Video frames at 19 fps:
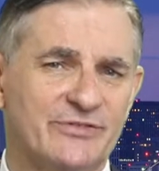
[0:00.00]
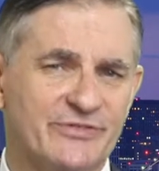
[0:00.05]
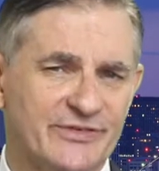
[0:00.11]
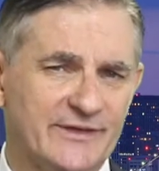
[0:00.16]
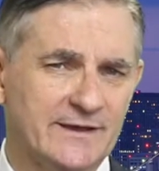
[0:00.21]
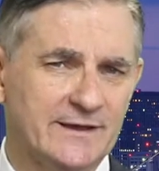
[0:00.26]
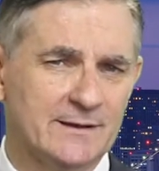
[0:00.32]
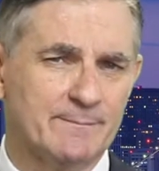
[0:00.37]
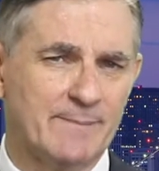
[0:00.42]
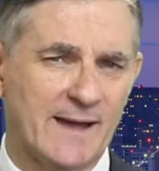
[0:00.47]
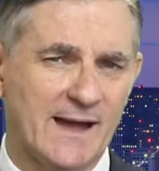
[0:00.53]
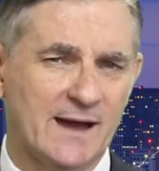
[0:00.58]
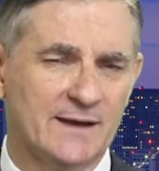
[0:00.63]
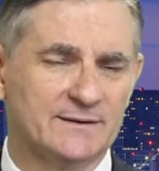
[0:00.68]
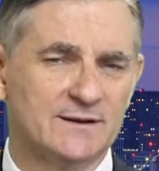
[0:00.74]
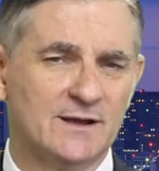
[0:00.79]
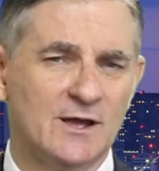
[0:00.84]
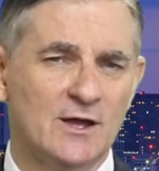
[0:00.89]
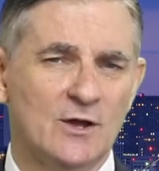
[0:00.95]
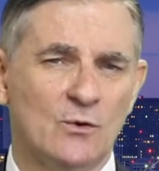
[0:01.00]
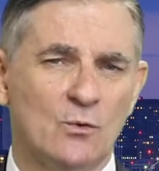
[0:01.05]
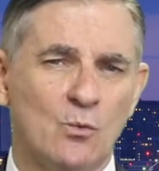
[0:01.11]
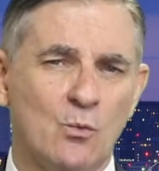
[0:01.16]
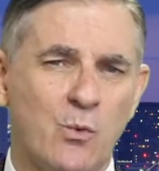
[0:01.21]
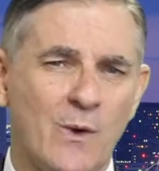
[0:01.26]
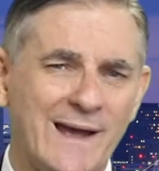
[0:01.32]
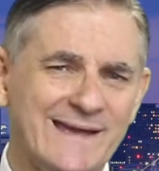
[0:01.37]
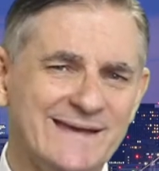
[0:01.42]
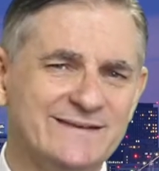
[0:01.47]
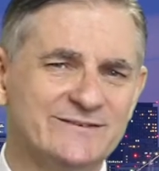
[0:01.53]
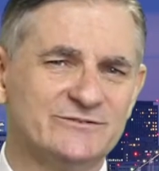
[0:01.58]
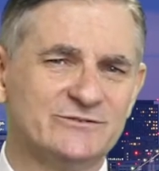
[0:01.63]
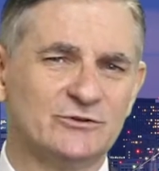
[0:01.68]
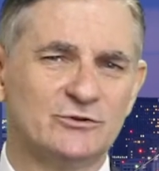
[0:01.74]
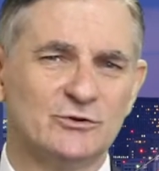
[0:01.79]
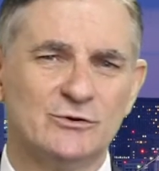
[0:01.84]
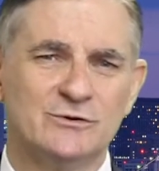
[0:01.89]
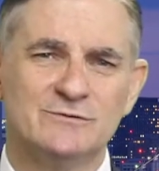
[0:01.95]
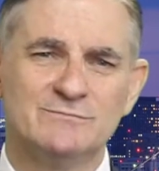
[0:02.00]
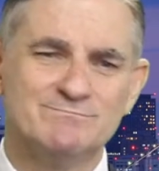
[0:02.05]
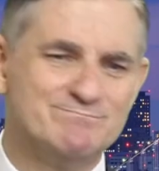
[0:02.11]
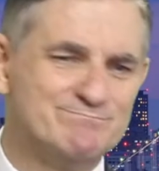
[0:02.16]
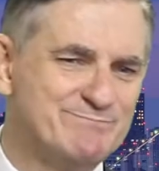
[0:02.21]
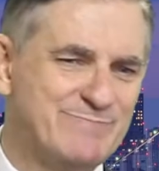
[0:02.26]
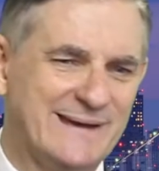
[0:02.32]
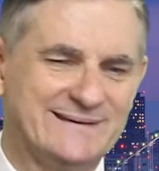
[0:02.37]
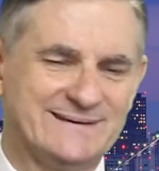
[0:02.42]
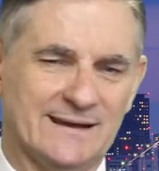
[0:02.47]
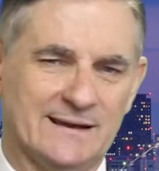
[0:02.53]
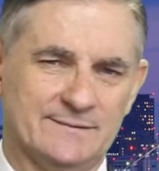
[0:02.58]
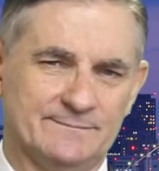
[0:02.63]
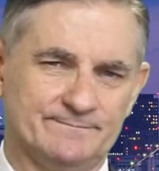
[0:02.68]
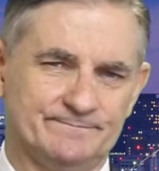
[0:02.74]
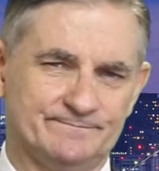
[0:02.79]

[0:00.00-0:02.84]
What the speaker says: think about ways to do better?